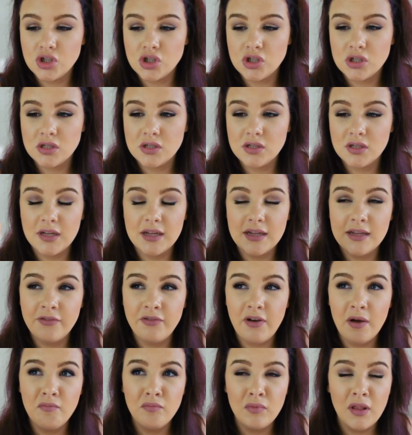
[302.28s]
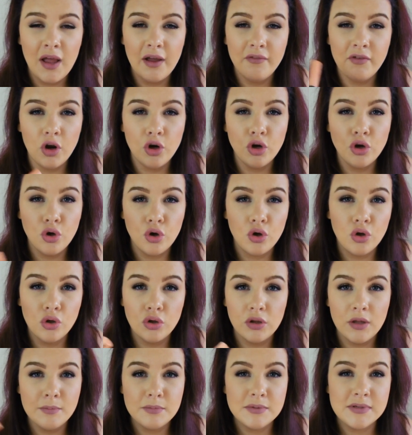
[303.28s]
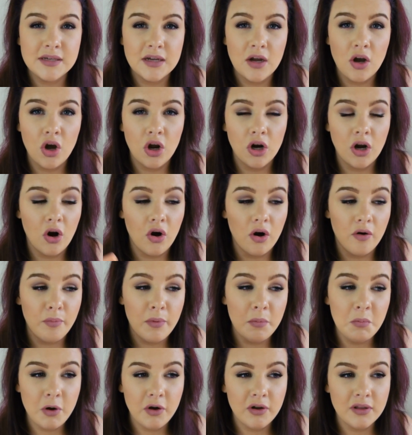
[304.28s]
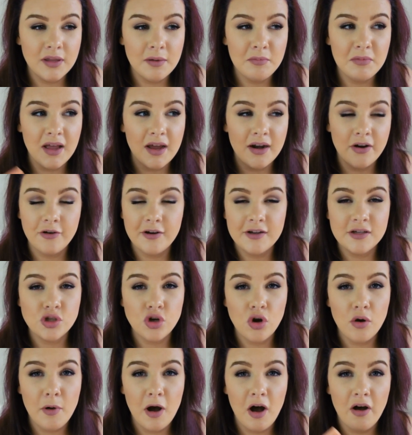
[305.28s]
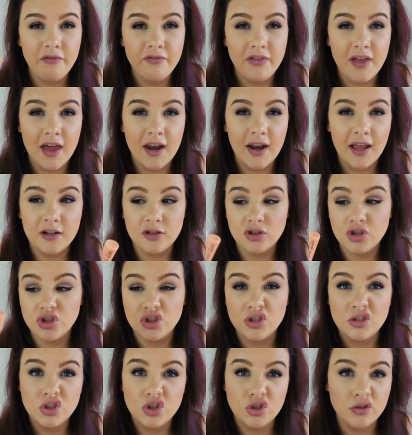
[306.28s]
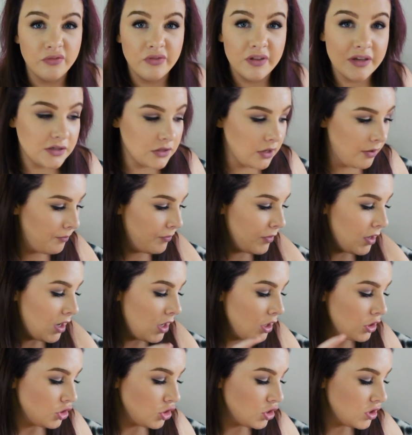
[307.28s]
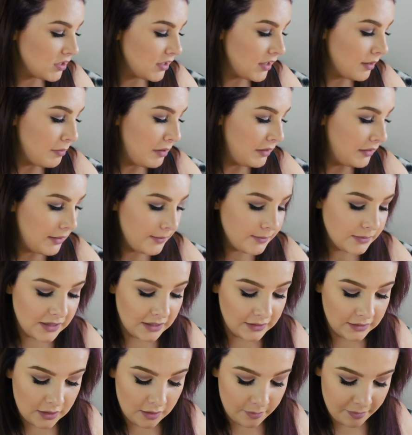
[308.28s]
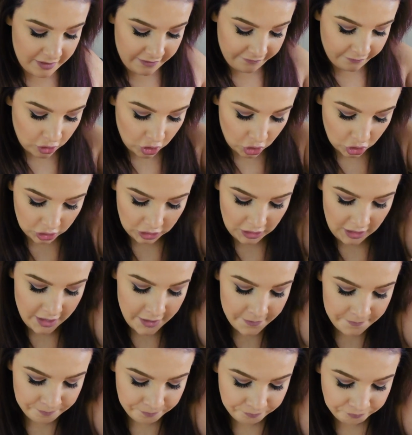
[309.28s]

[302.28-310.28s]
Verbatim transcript: just, if I'm like, I've got no lipstick on or I've been wearing lip liner and it's come off, then I'll just shove this on. Just to give my lips a little bit of colour.